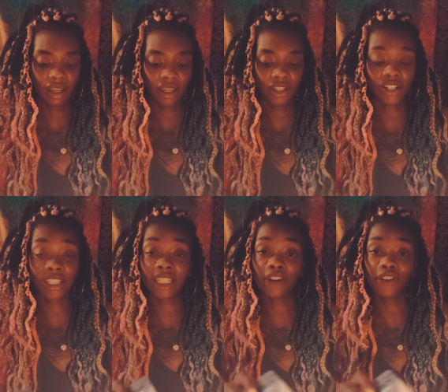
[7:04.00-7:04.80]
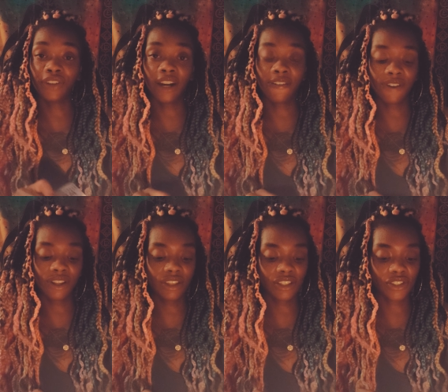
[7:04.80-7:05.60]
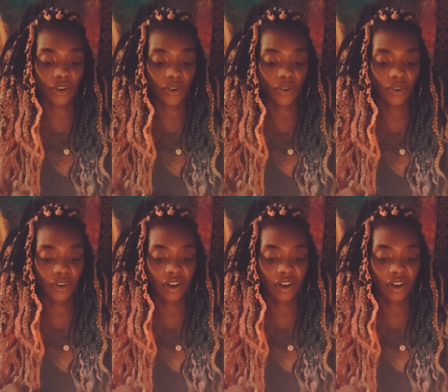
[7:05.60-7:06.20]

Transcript: Your self care for the soul,